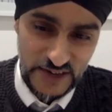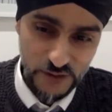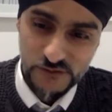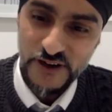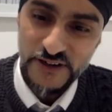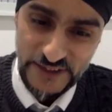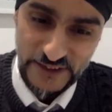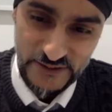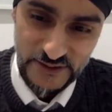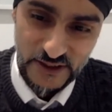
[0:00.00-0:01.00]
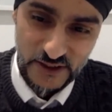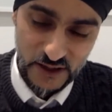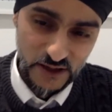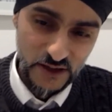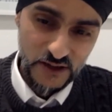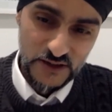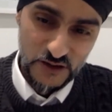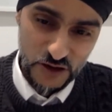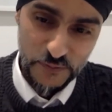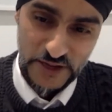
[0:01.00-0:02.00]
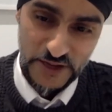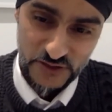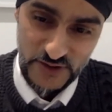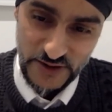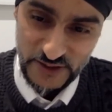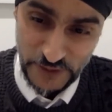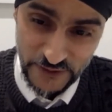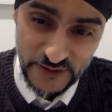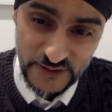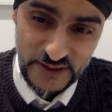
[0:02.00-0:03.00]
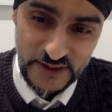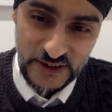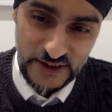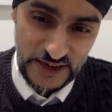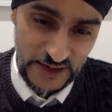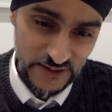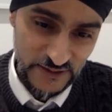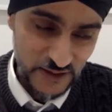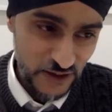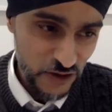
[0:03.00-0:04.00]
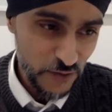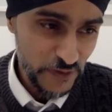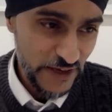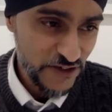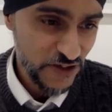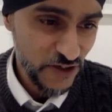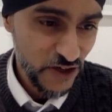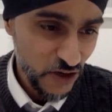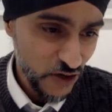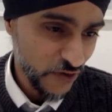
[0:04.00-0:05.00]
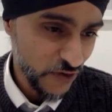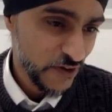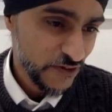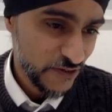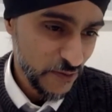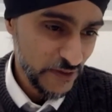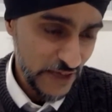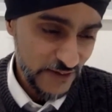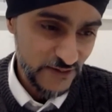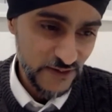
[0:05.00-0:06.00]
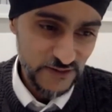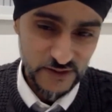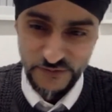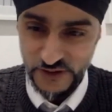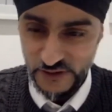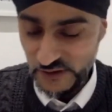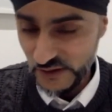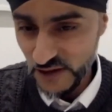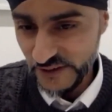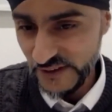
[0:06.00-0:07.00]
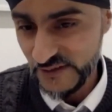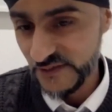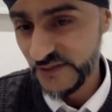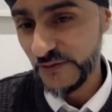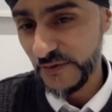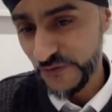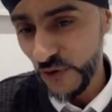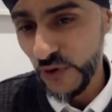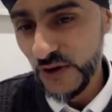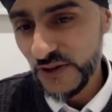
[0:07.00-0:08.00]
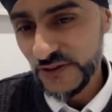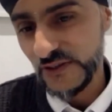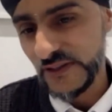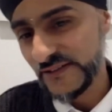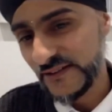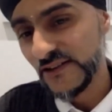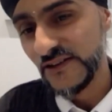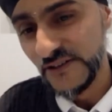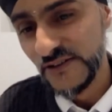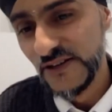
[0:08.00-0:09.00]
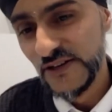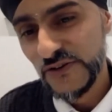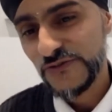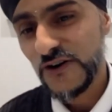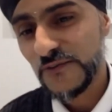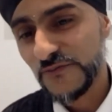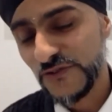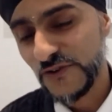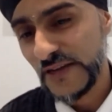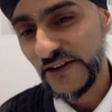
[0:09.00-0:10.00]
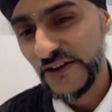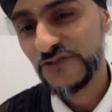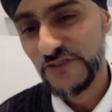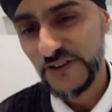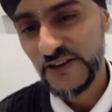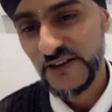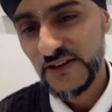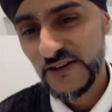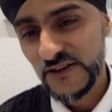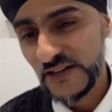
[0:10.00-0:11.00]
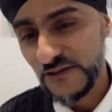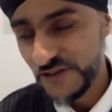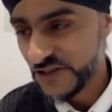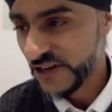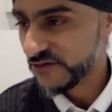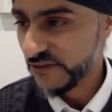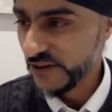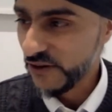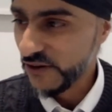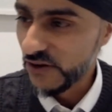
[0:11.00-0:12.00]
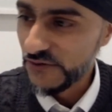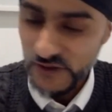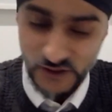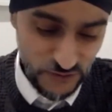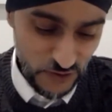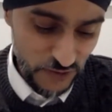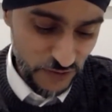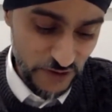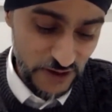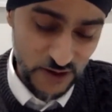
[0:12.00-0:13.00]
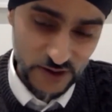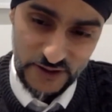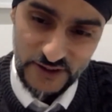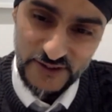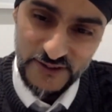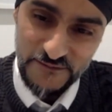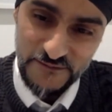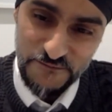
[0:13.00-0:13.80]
Our ideas are a combination of our experience and a combination of someone that has done something, an architect that's done something before. So let's learn from that history, that rich history of great architects.